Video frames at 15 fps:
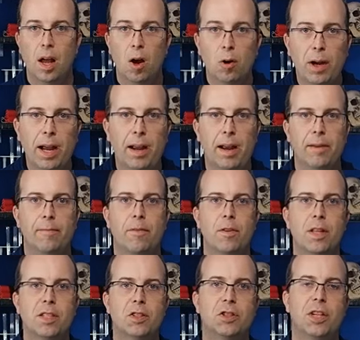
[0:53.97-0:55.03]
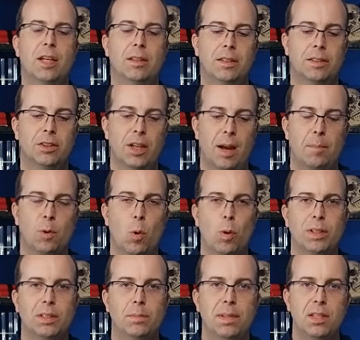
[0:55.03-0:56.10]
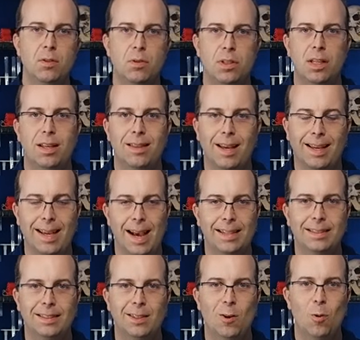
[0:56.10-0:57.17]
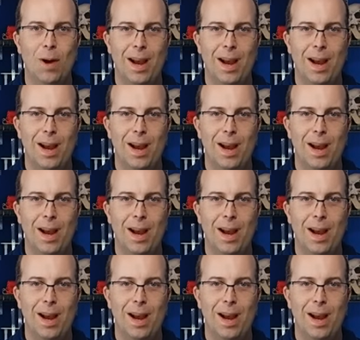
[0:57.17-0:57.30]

Okay, and for this challenge, I'm going to be using the Casio